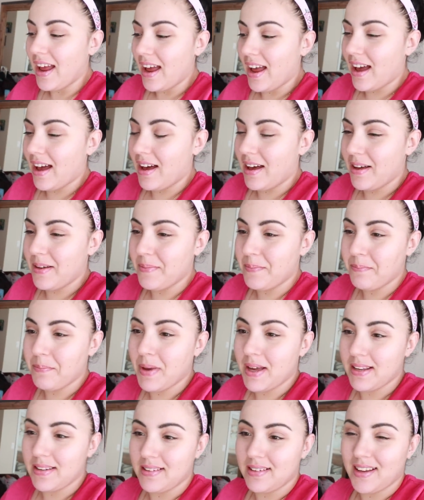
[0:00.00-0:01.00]
I'm
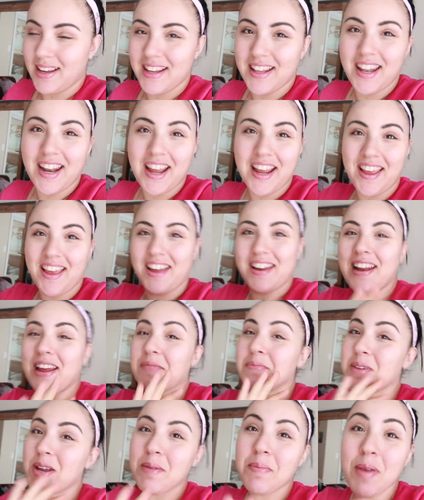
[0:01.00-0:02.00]

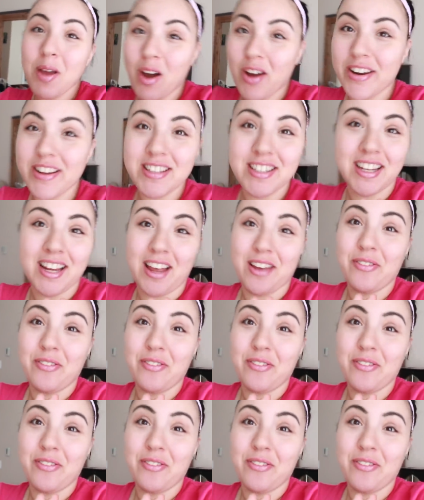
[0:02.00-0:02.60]
gonna be honest, like,